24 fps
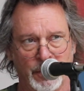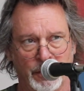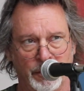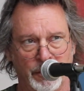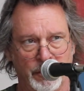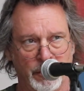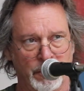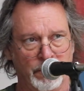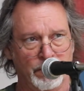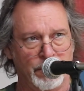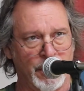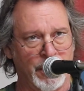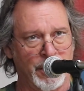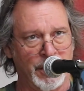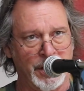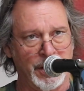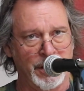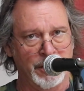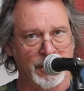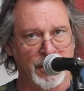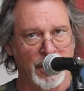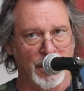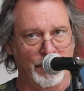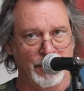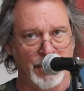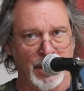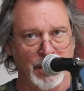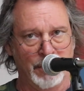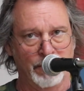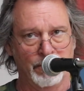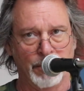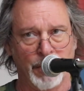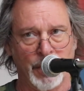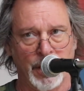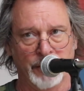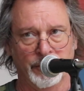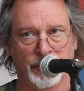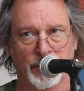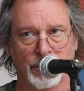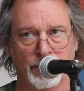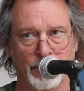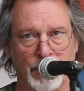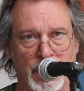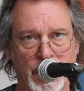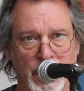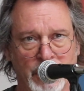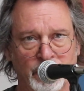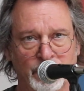A third party had come in and bought their
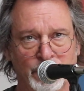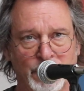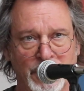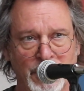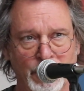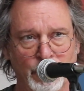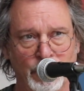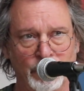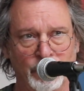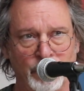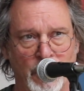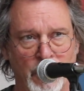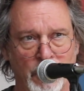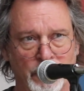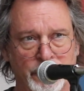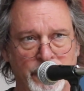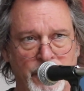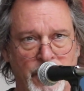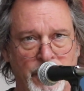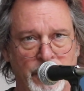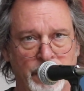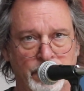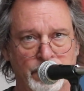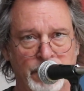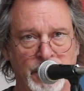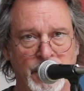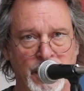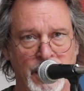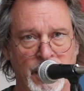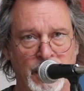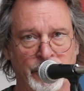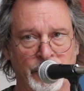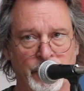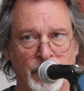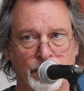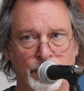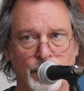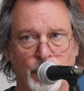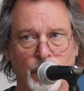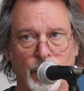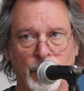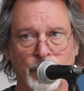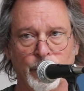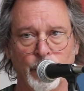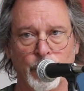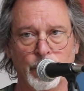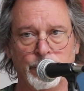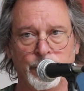mines, but it was all done behind their
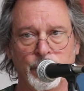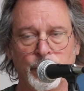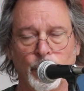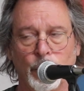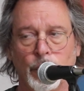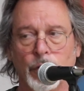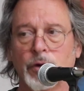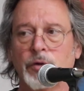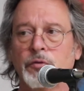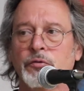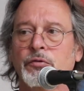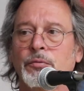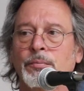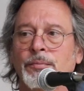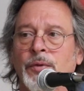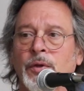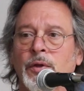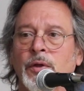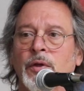boardroom doors.